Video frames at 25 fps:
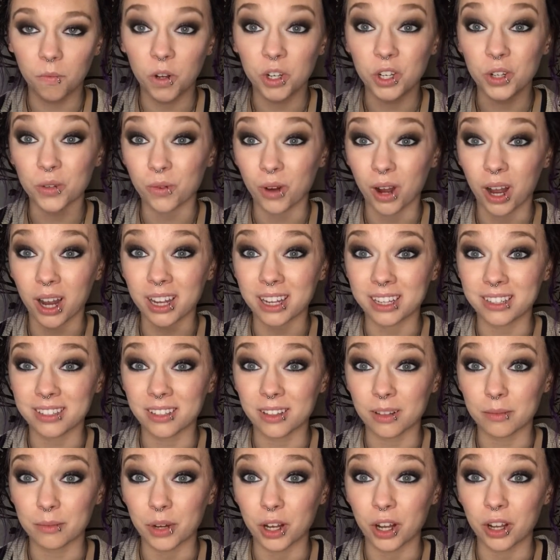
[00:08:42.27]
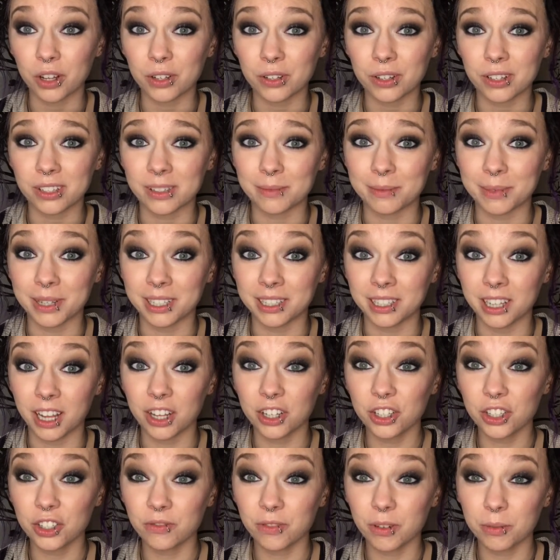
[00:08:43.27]
when you walk into the mall and you can smell
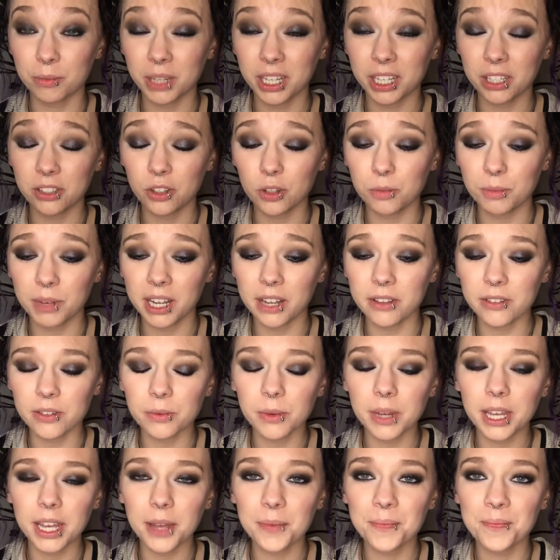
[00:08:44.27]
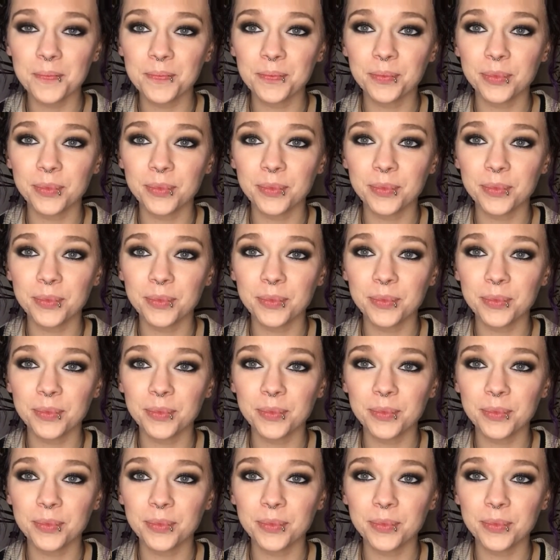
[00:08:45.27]
Lush from like two miles away.